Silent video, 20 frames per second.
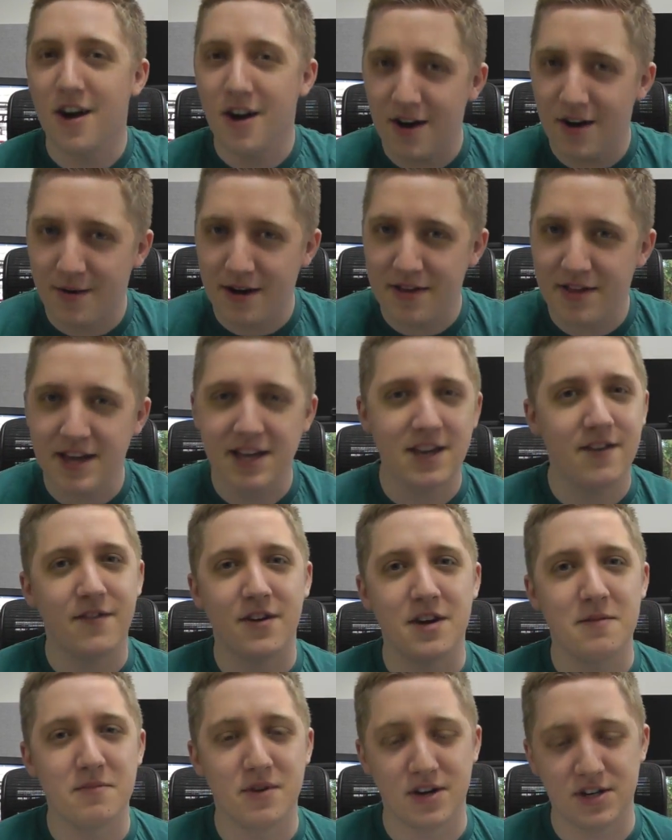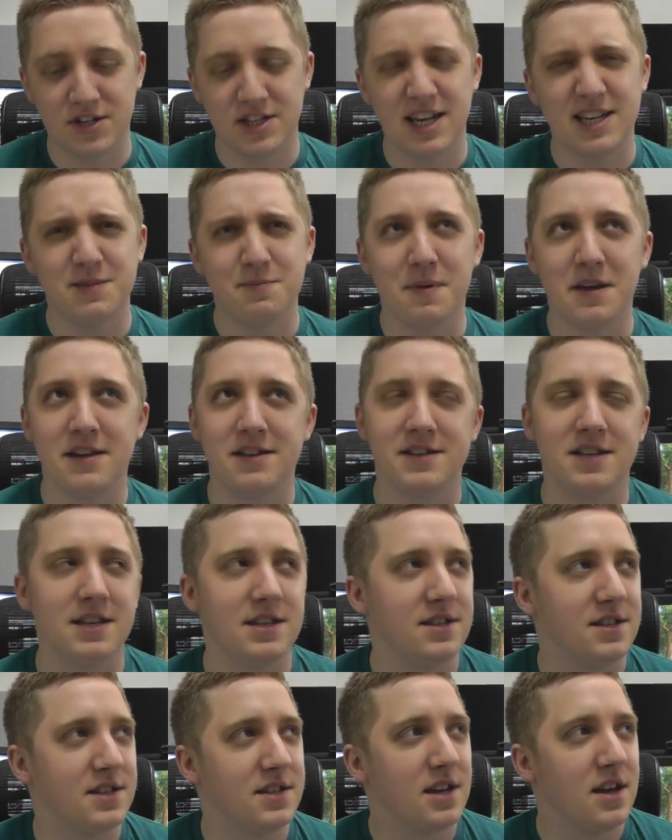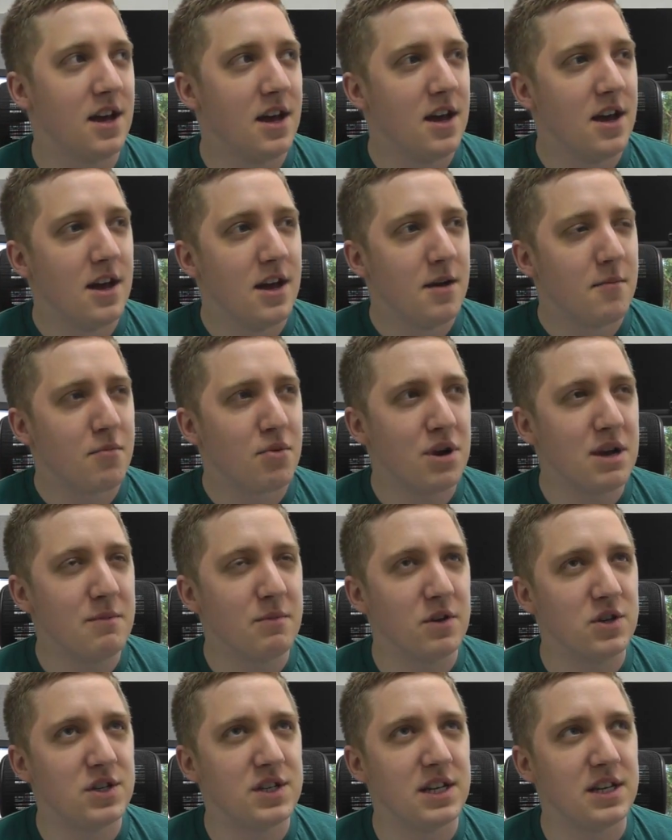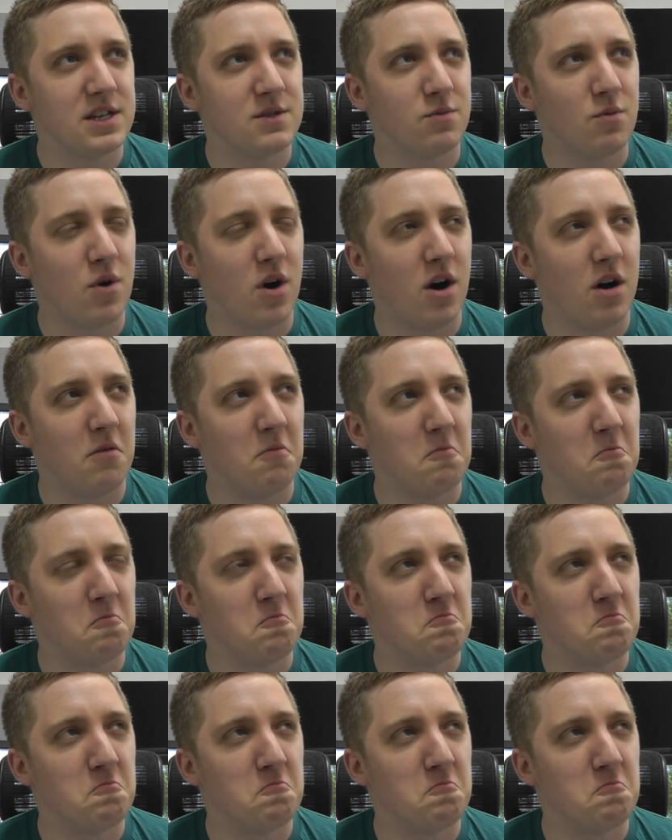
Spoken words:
Oh, well, thank you very much. That's been since, pretty much since what?